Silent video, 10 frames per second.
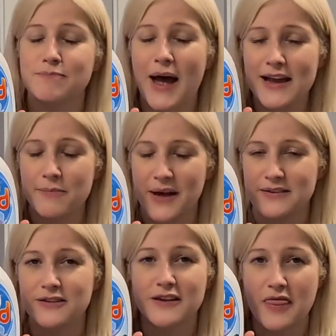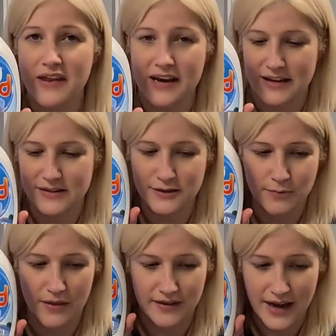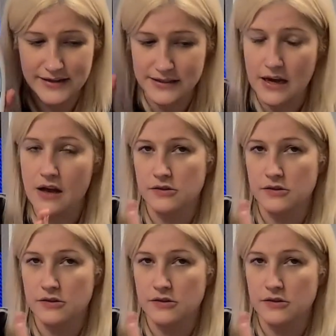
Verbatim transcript: in my opinion, the nicest one there is.